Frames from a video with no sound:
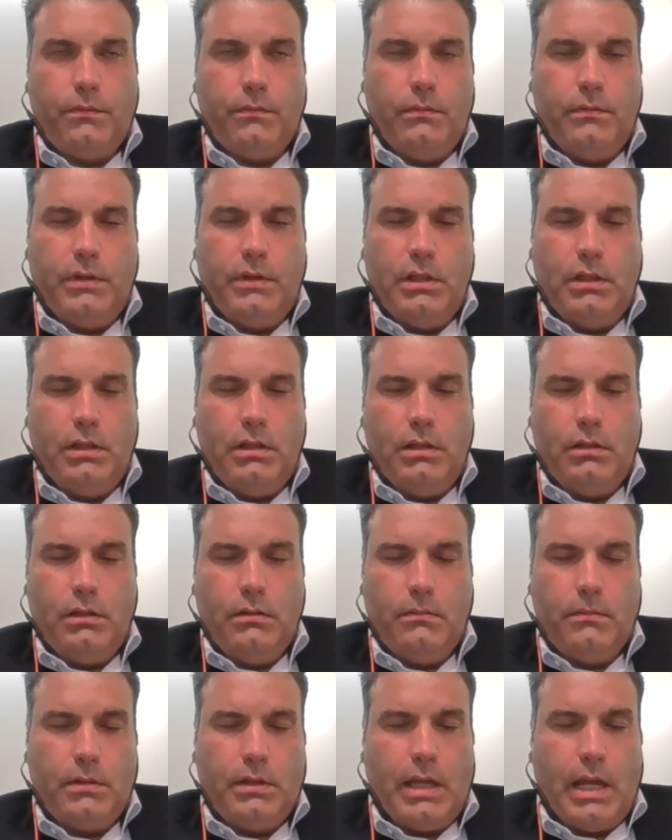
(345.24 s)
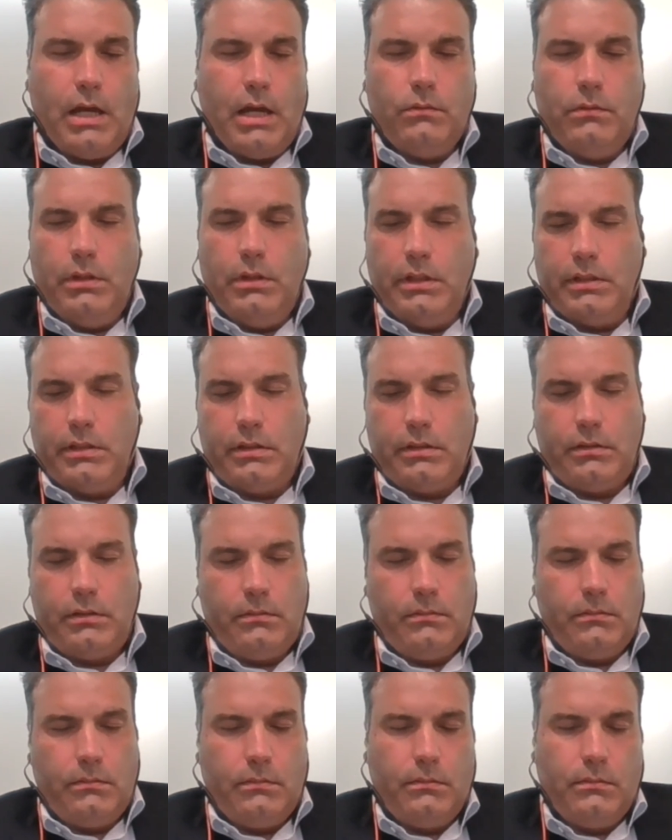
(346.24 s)
through the
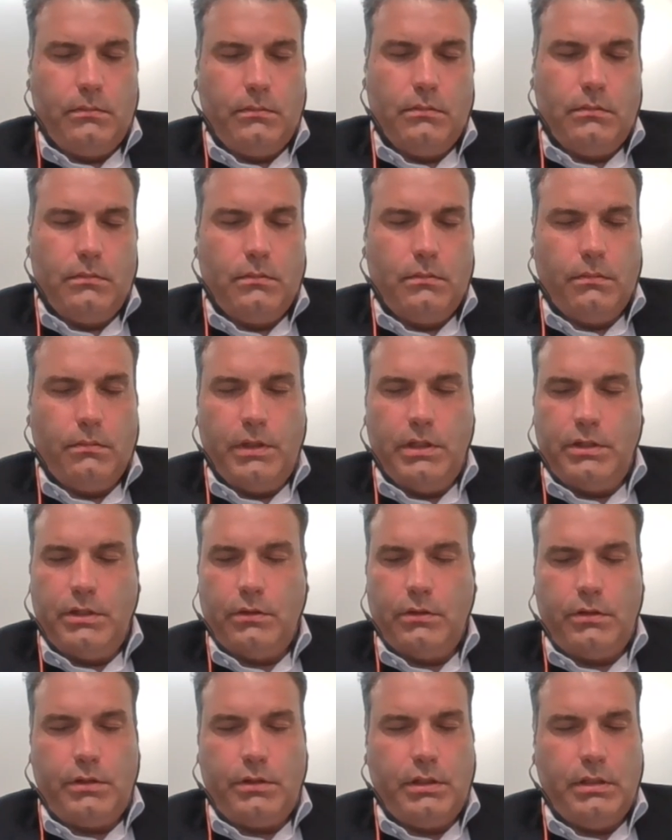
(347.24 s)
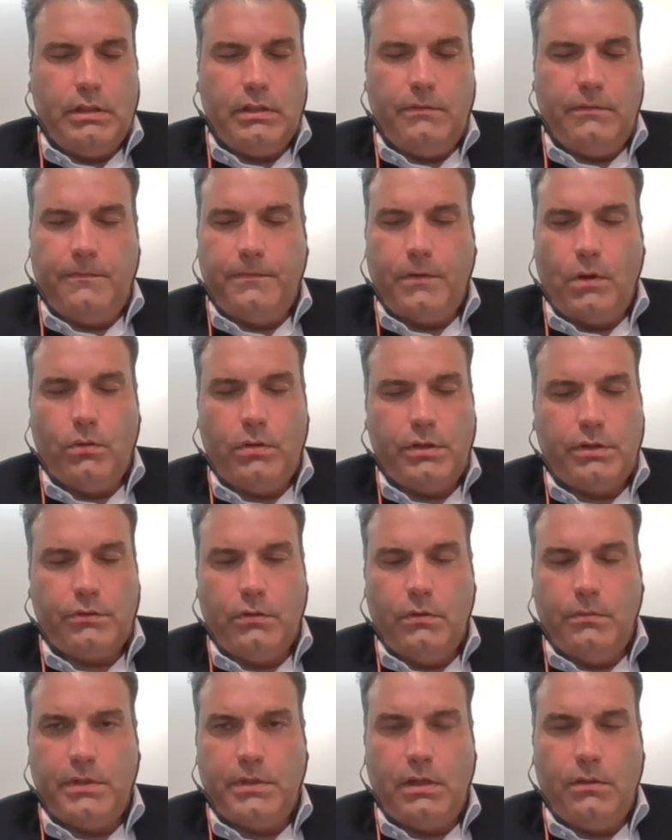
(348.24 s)
countless researches and focus
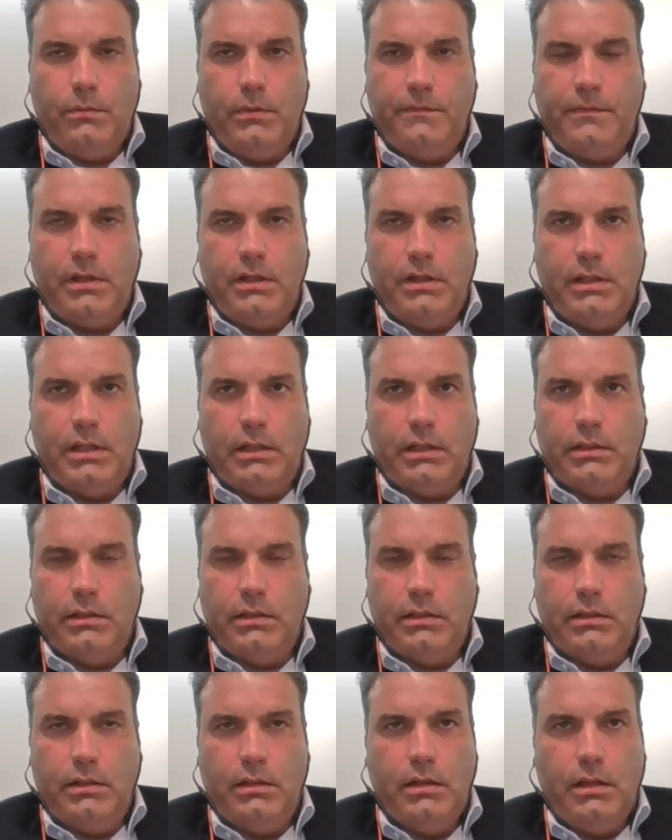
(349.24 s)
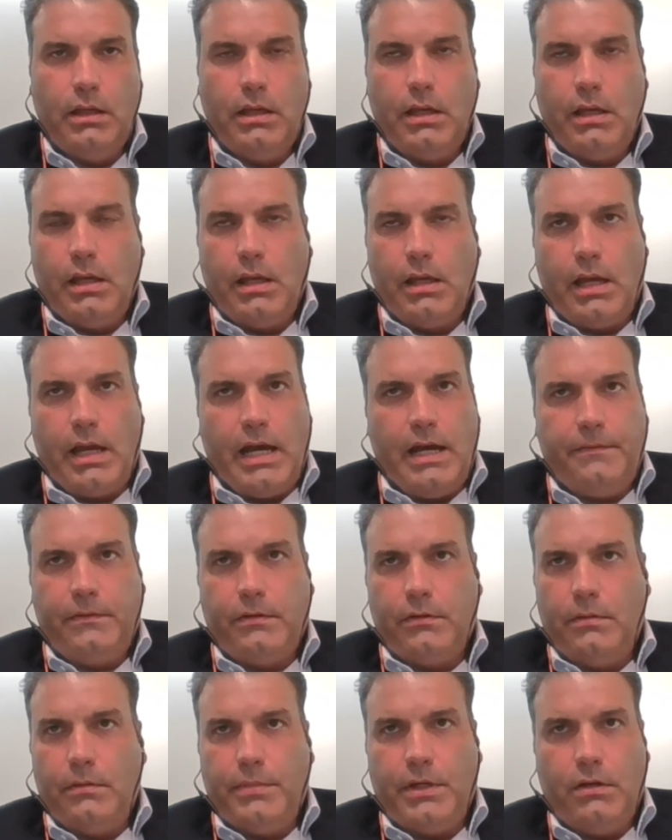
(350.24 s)
groups that we've conducted,
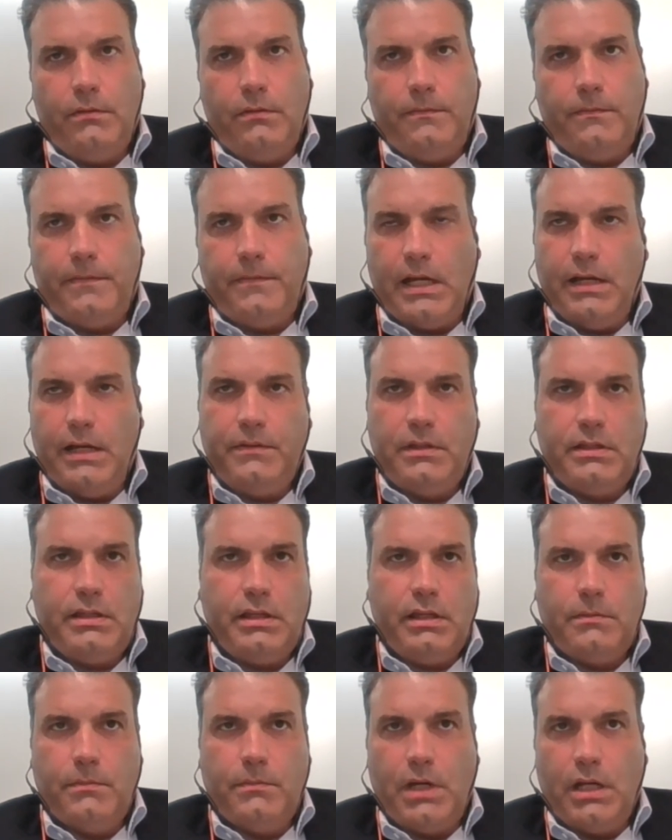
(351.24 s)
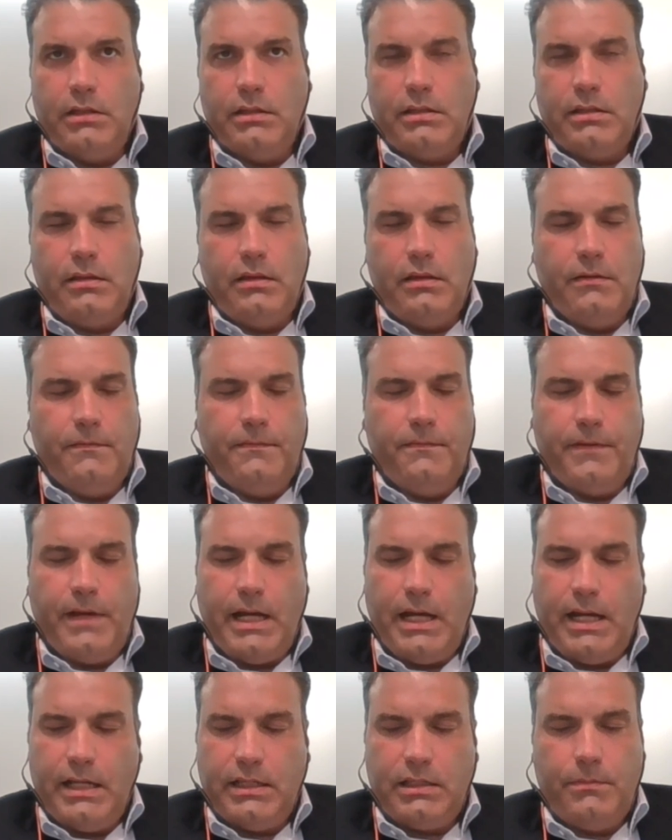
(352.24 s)
after about 5 to 6 months, the
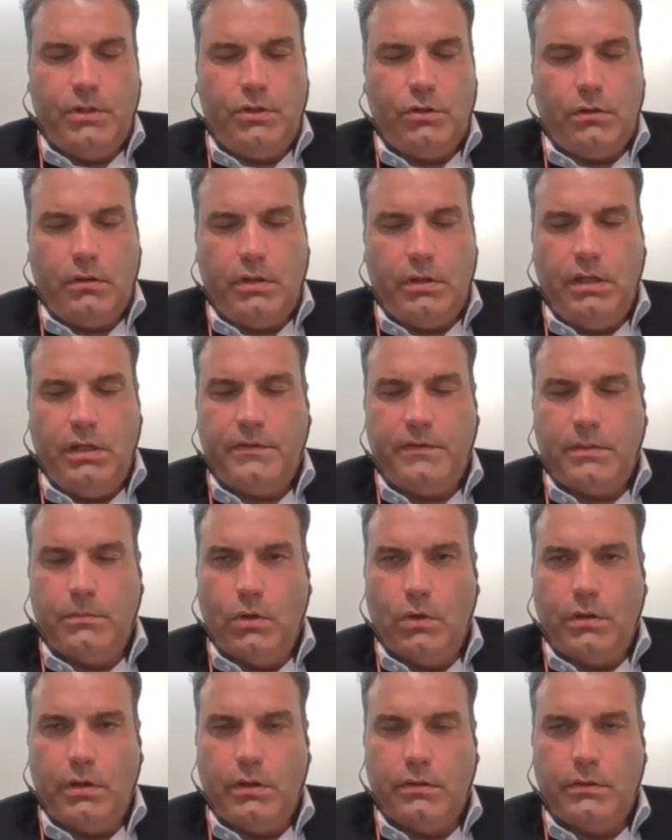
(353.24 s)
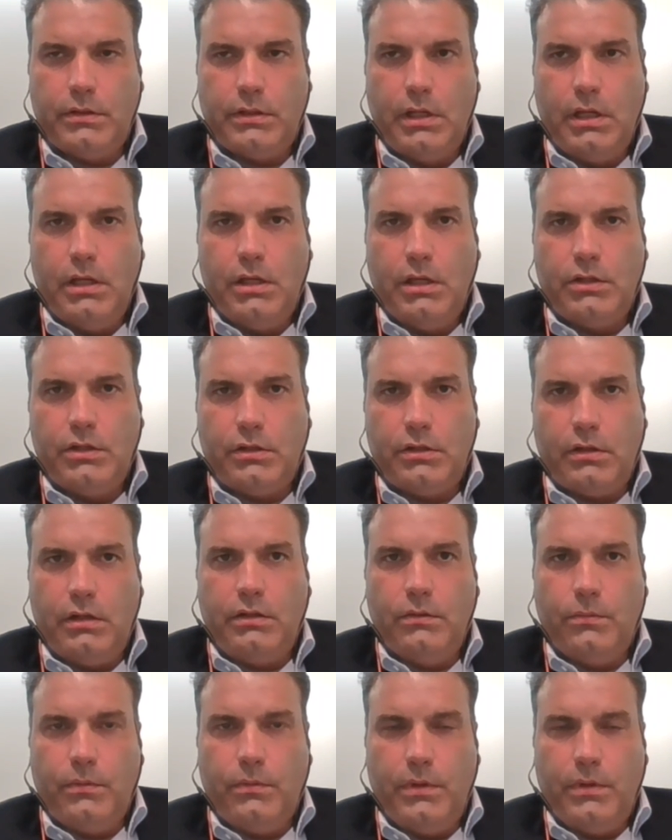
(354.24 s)
vast majority of smokers
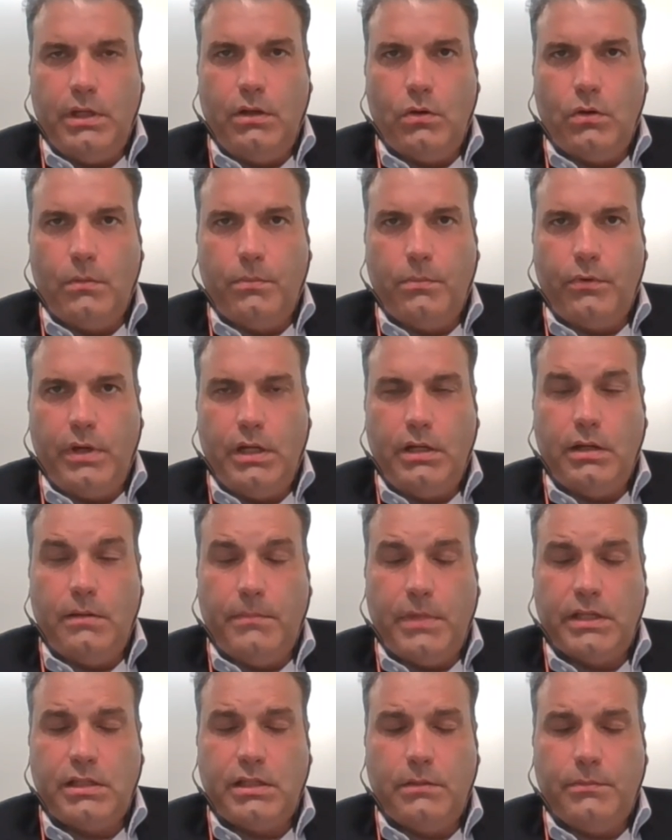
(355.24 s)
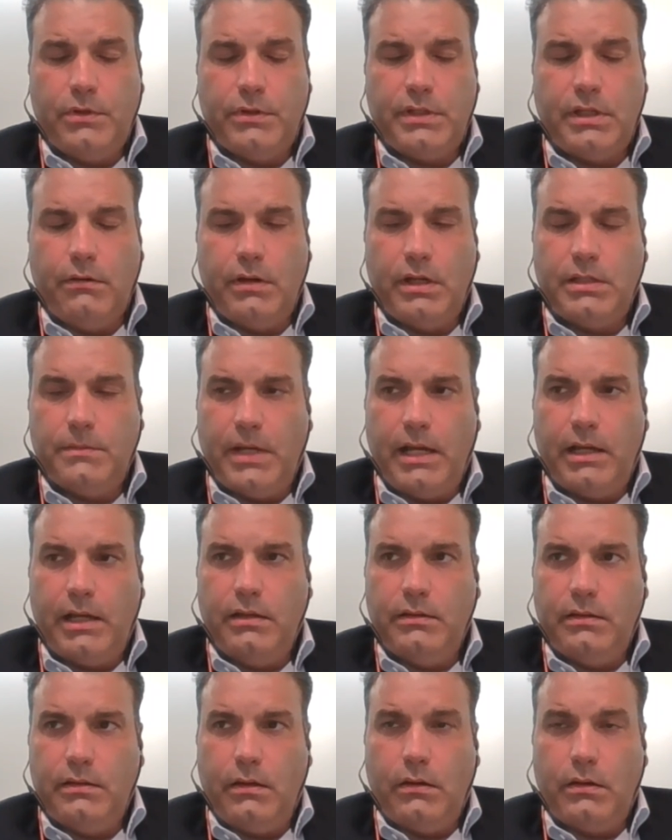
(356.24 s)
start to reincorporate combustible cigarettes
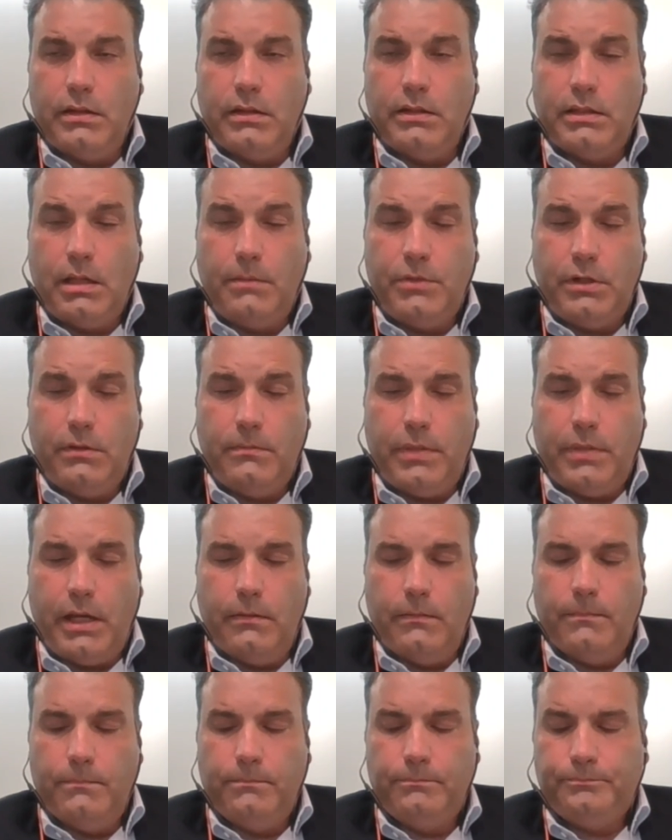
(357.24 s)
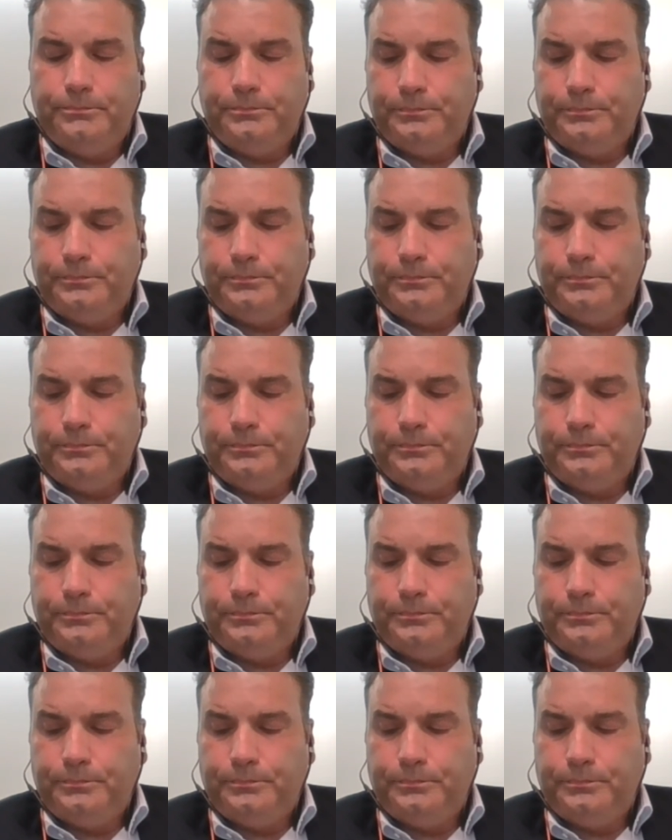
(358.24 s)
back into their consumption pattern.